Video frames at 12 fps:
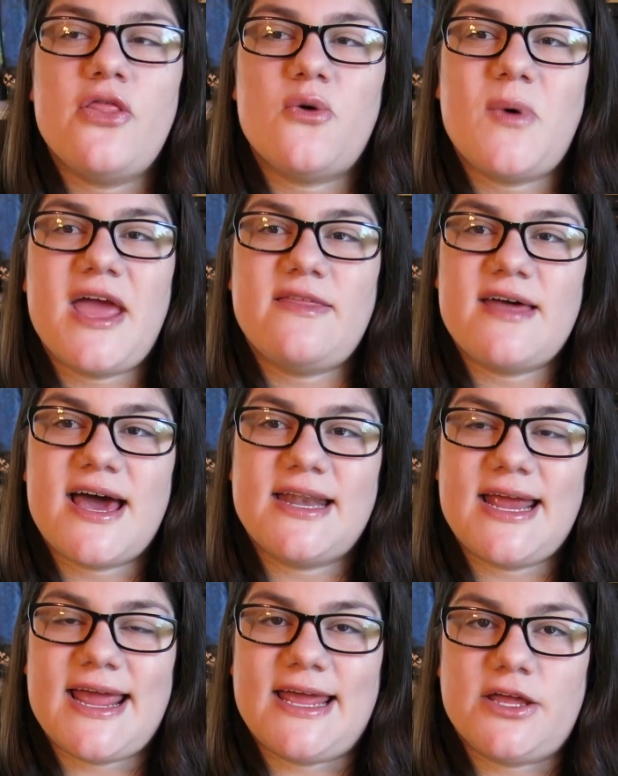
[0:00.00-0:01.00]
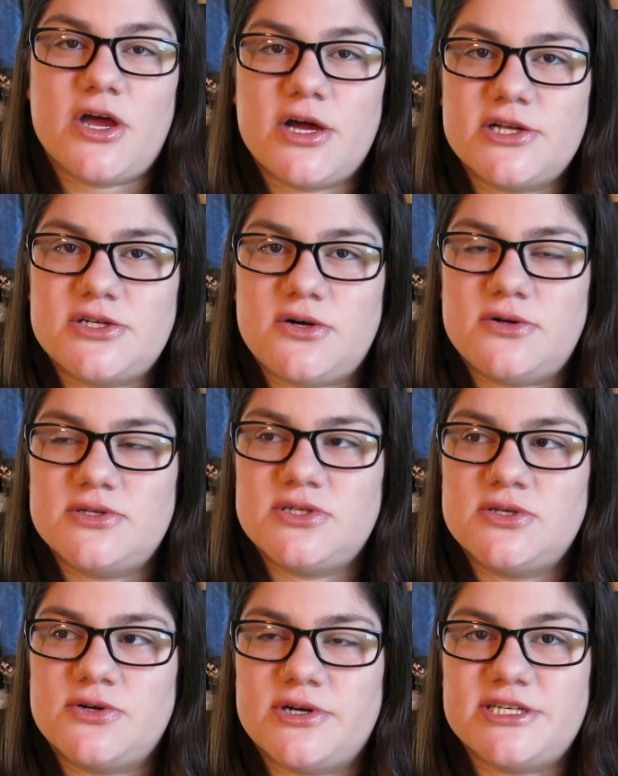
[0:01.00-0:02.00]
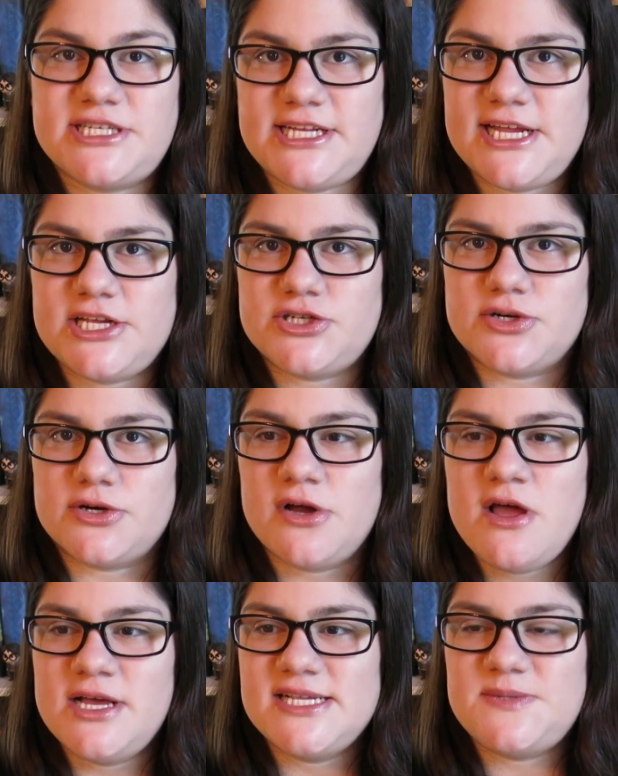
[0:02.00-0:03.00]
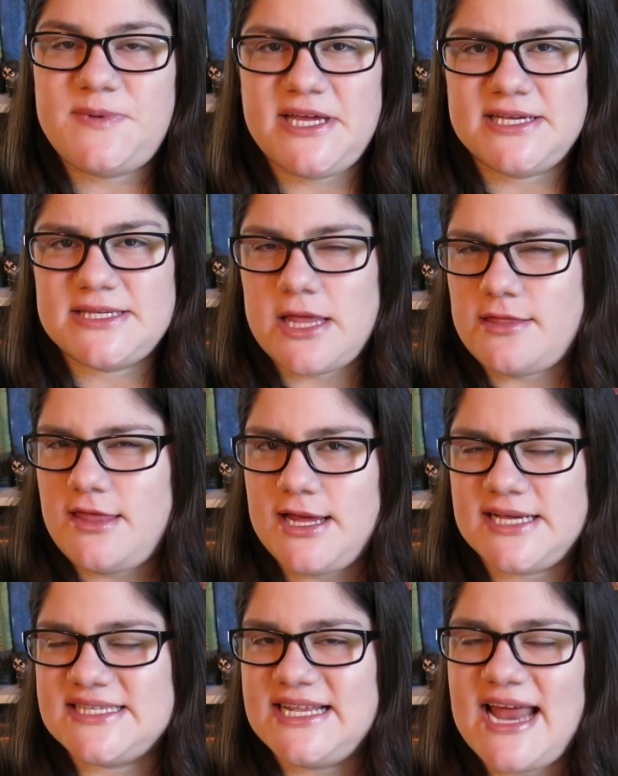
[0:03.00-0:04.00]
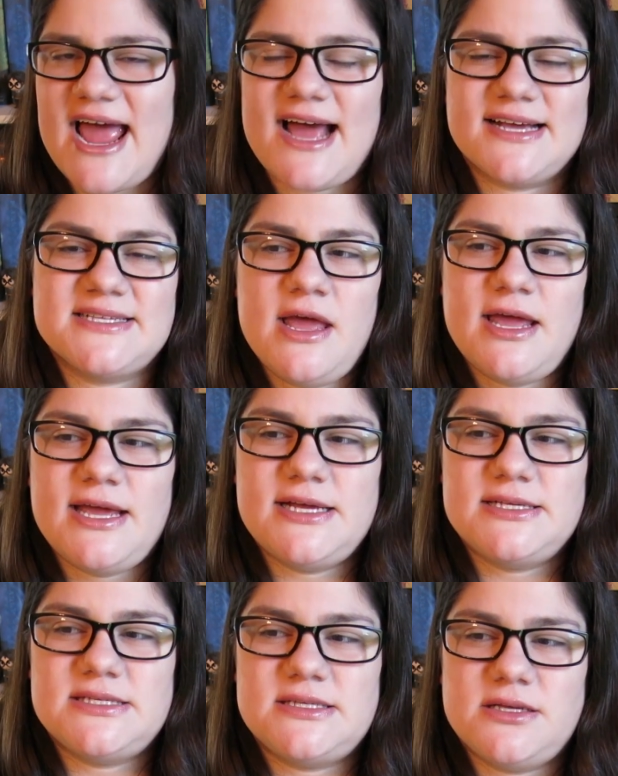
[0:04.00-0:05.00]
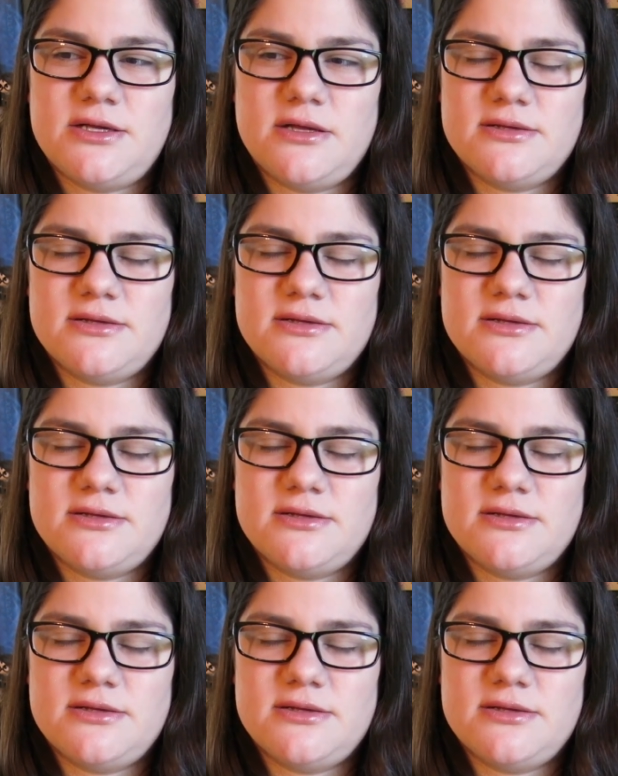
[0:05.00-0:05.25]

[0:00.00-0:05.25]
The way that a young adult or a teenager speaks and thinks and acts is